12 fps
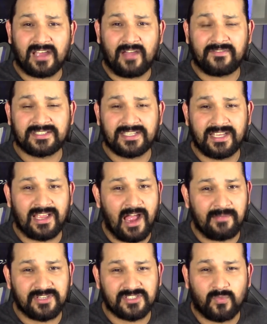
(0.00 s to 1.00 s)
Obviously,
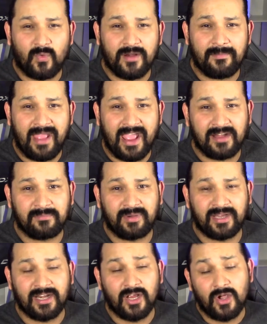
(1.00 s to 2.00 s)
I'm just one man,
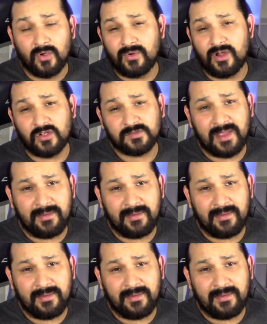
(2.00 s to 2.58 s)
but who knows,